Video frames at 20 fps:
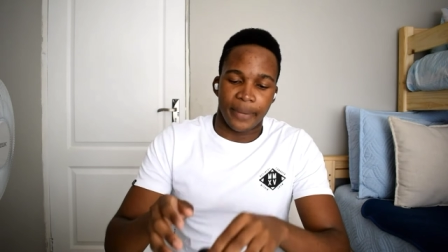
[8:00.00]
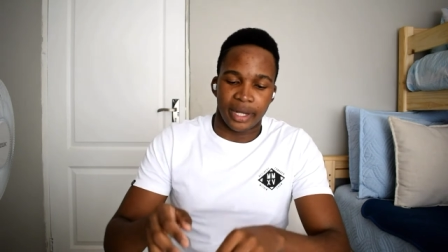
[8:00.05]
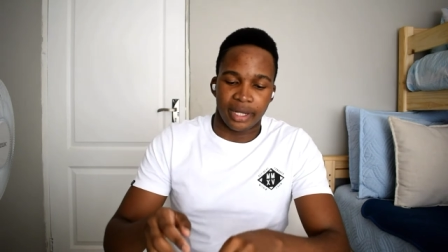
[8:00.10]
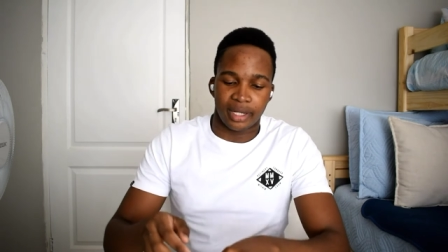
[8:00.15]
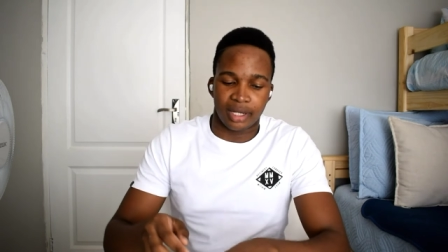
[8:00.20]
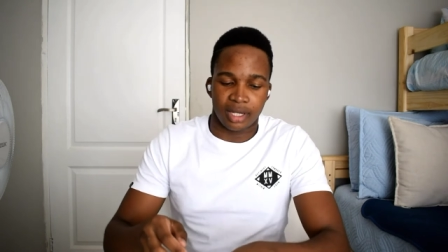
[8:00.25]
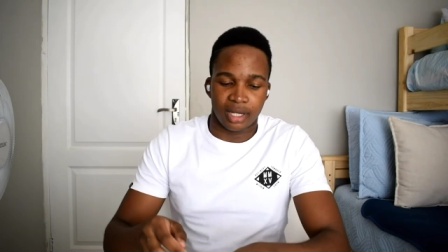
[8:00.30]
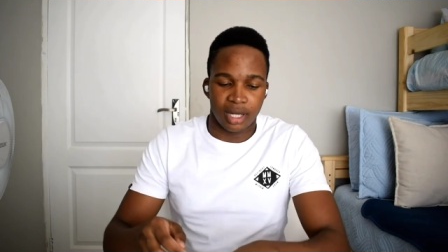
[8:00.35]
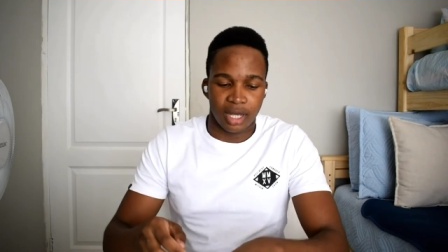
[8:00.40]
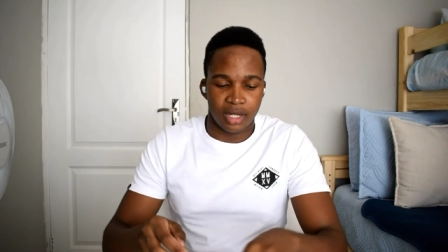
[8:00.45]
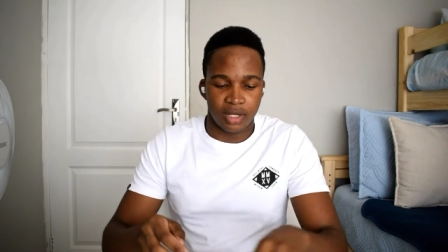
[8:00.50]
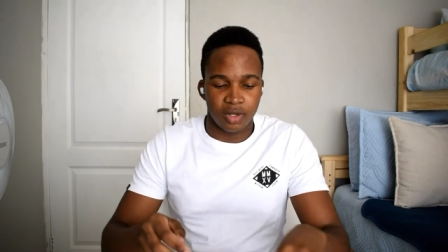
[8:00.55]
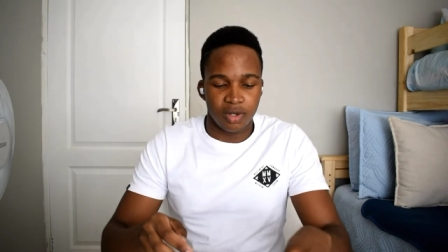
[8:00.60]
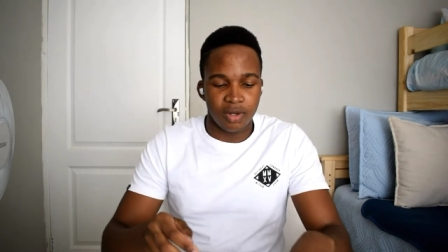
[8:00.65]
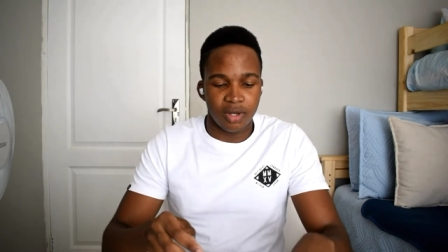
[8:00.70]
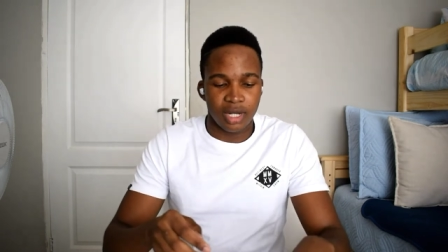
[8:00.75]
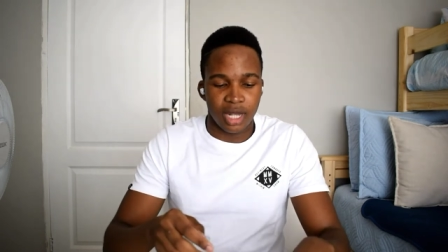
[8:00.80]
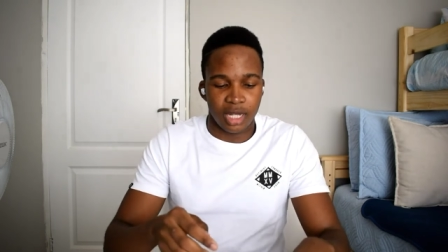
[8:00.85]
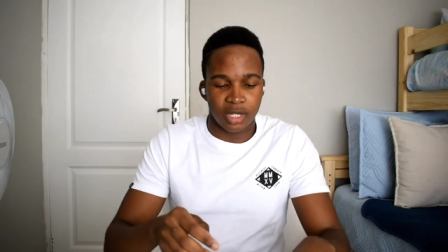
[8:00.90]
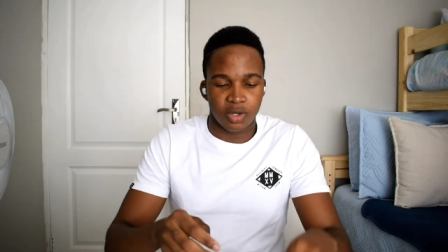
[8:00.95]
But as
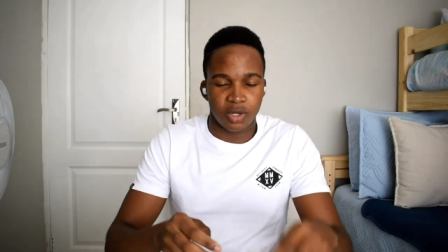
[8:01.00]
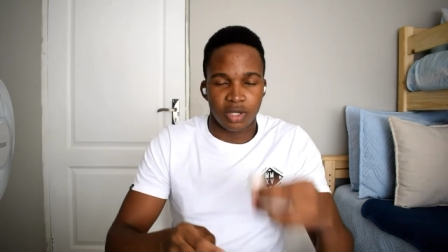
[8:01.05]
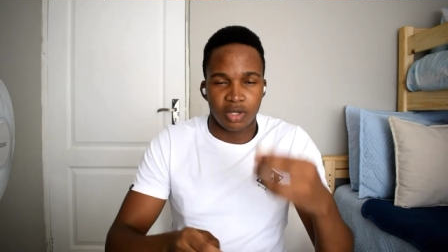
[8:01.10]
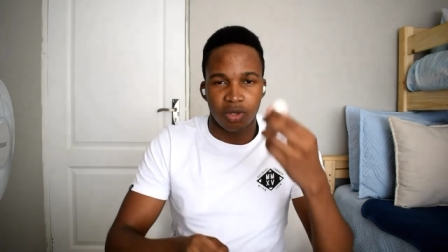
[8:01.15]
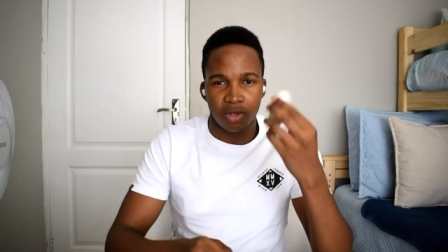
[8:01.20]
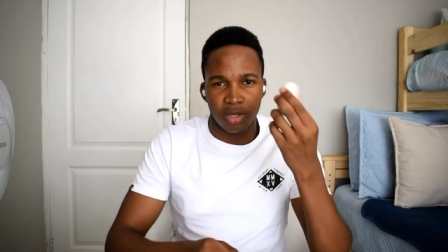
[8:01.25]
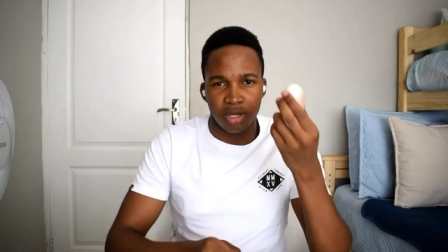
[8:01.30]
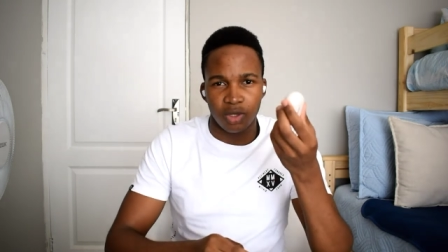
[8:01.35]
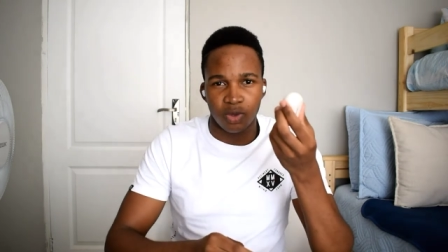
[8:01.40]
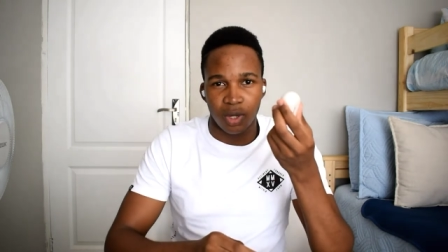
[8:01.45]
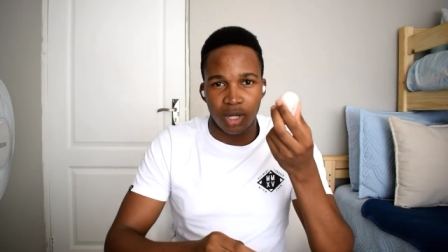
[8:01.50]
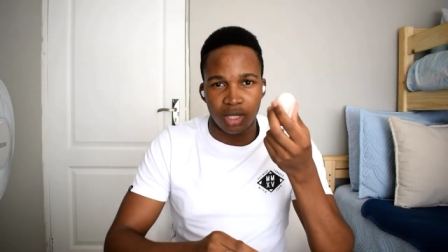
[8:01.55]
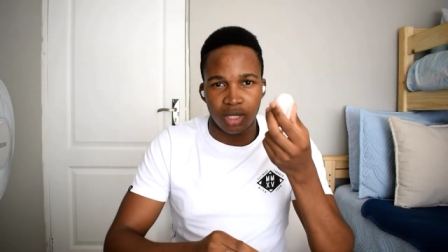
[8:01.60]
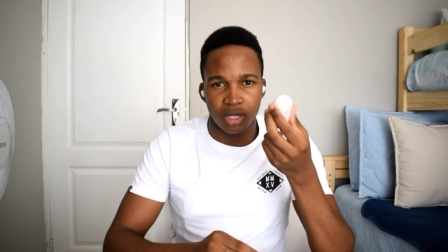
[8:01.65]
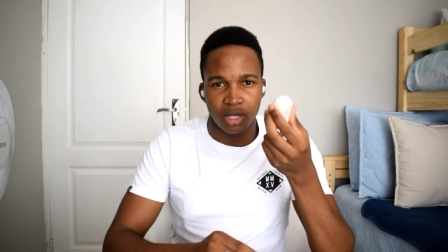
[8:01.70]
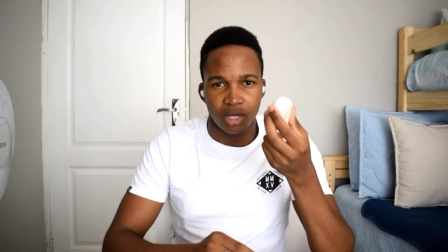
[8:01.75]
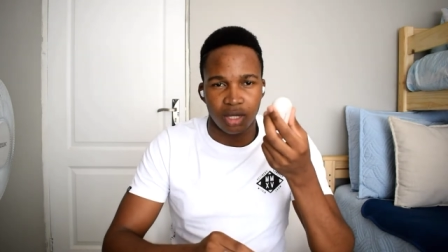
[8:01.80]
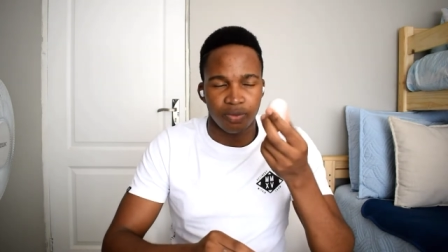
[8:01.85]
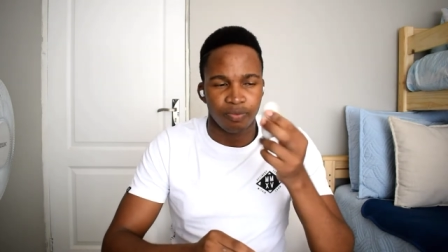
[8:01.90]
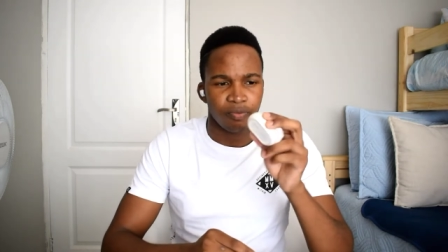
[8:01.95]
soon as I switched to these
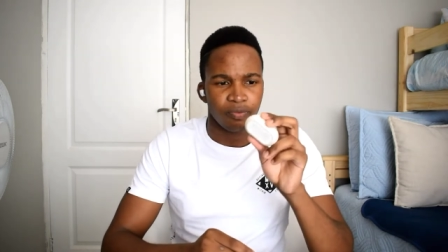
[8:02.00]
ones,